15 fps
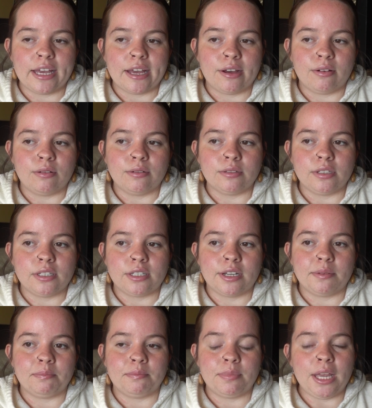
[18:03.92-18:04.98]
out
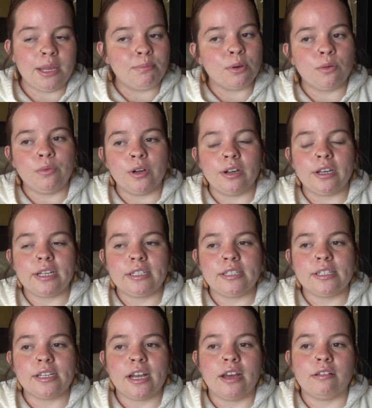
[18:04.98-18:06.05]
some paperwork and
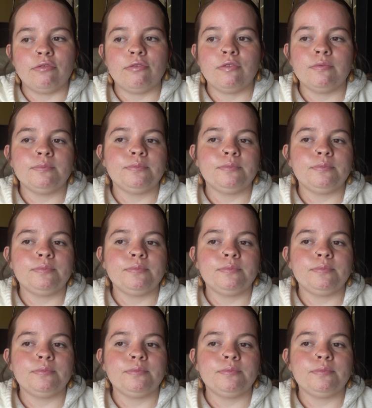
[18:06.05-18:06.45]
stuff.